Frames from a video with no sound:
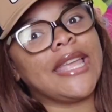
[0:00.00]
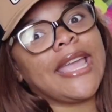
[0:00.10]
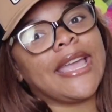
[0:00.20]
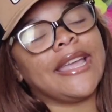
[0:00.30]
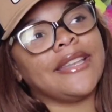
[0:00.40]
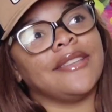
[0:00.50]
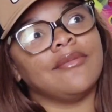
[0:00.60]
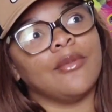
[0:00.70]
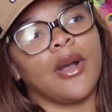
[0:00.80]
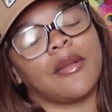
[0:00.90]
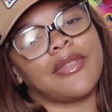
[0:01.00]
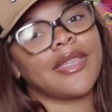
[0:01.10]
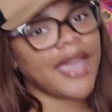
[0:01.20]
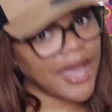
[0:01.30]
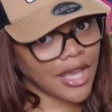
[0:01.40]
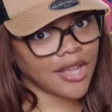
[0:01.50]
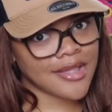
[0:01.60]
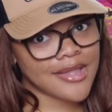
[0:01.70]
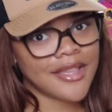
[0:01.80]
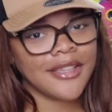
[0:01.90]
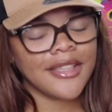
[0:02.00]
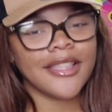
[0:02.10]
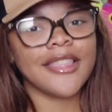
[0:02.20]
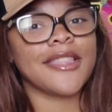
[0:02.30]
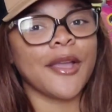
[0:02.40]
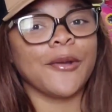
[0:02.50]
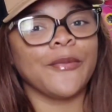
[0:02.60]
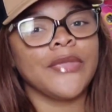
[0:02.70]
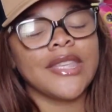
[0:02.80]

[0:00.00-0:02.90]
and welcome to the chaos. So